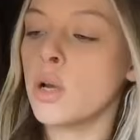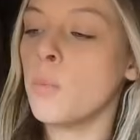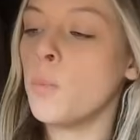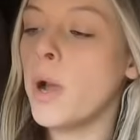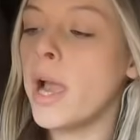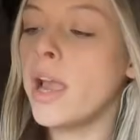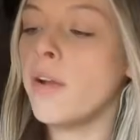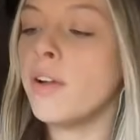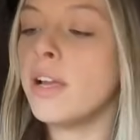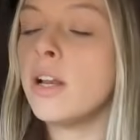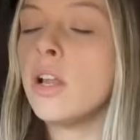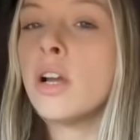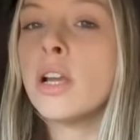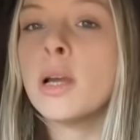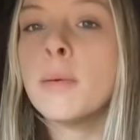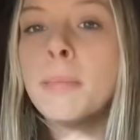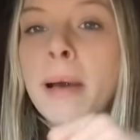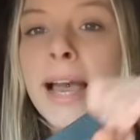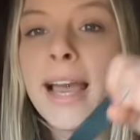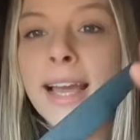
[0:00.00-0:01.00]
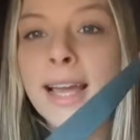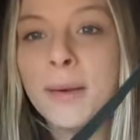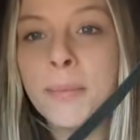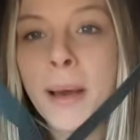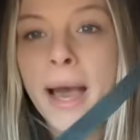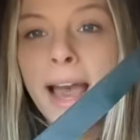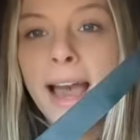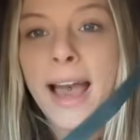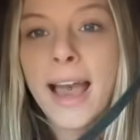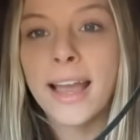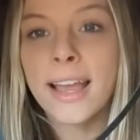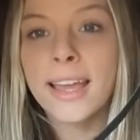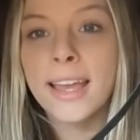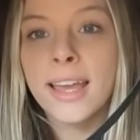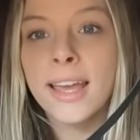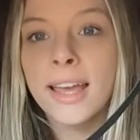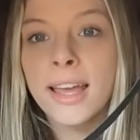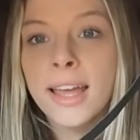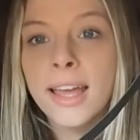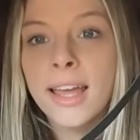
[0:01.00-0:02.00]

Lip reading: can wear it like a backpack.